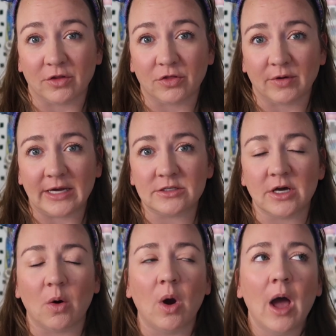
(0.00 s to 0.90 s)
the three.
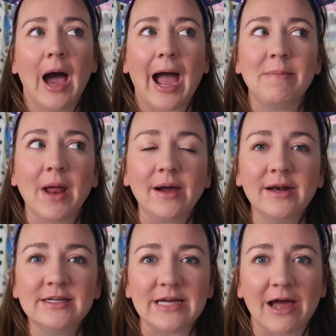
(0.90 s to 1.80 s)
So I'm not
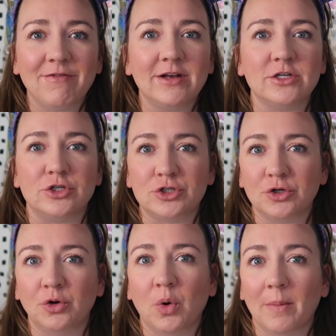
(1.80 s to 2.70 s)
gonna dive into
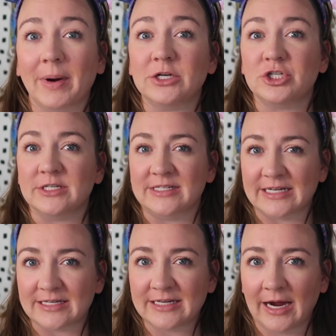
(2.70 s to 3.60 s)
too much
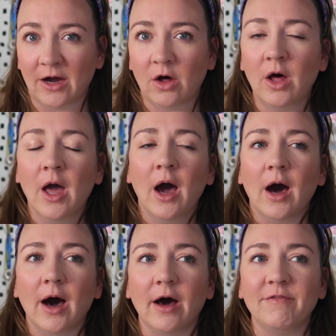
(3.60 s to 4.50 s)
detail
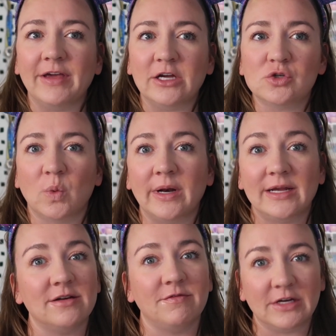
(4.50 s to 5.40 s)
of each one
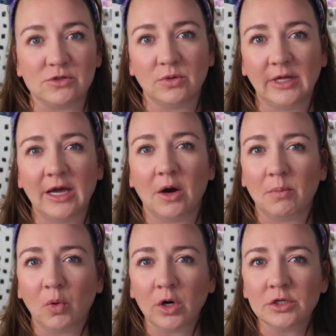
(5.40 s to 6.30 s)
individually,
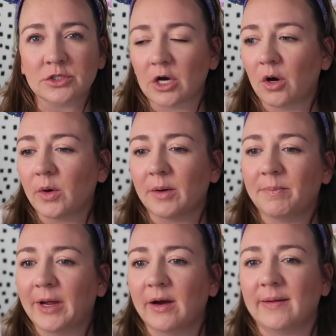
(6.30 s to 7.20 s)
more so
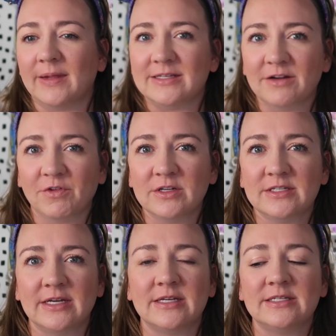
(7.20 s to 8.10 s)
comparing the
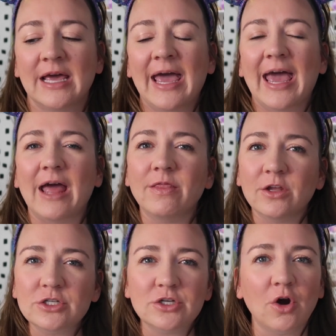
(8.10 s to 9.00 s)
differences and
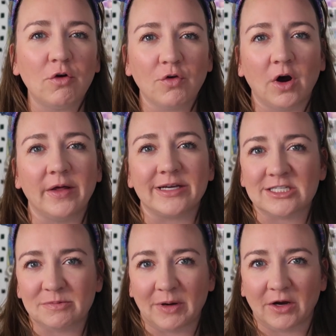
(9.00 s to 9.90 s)
just the overall
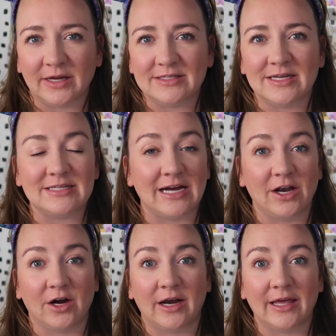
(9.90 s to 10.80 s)
experiences that
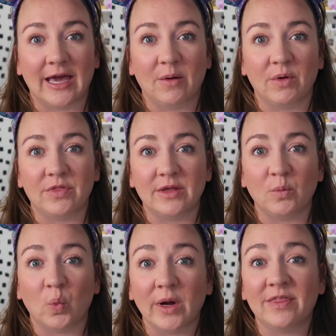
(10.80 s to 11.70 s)
you're gonna get
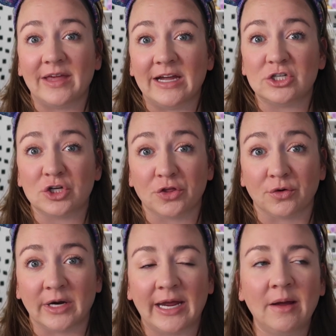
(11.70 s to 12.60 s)
with each
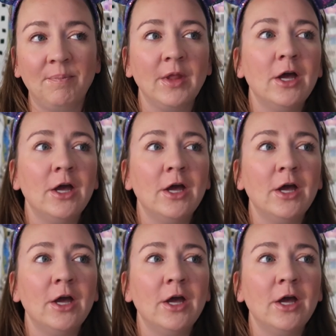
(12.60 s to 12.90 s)
three.